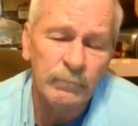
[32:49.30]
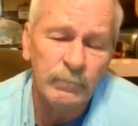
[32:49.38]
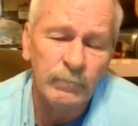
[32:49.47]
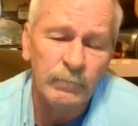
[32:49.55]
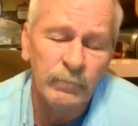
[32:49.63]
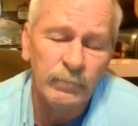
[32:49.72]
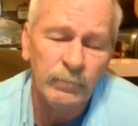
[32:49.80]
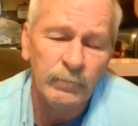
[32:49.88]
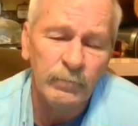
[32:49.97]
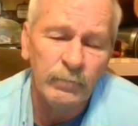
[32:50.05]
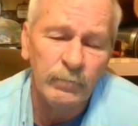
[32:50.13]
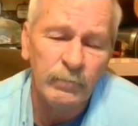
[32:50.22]

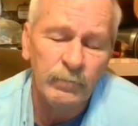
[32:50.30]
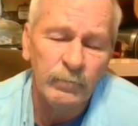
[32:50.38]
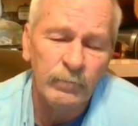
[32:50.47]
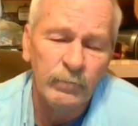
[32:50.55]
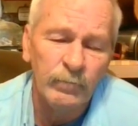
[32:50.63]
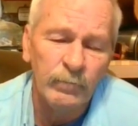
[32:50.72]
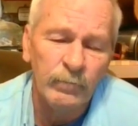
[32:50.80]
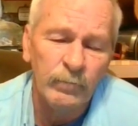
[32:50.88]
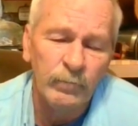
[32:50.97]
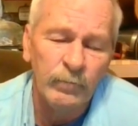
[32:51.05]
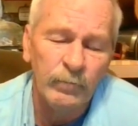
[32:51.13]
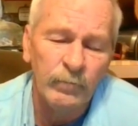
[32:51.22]

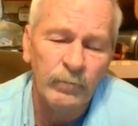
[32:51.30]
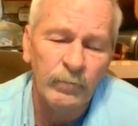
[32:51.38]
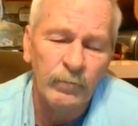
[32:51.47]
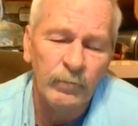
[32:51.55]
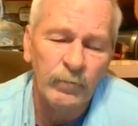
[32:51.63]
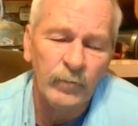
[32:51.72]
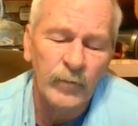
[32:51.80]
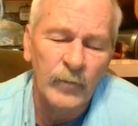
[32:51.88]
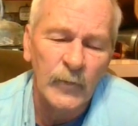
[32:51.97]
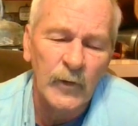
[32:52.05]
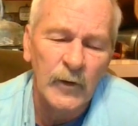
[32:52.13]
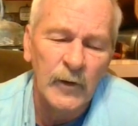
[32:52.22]

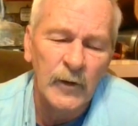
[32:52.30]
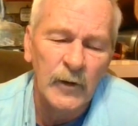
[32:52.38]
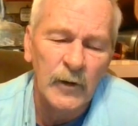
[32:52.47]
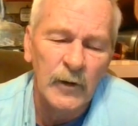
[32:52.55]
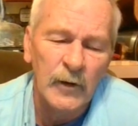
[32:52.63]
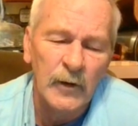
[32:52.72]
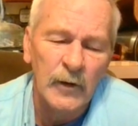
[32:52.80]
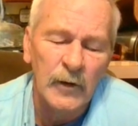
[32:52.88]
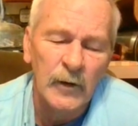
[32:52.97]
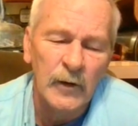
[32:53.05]
(no one is talking)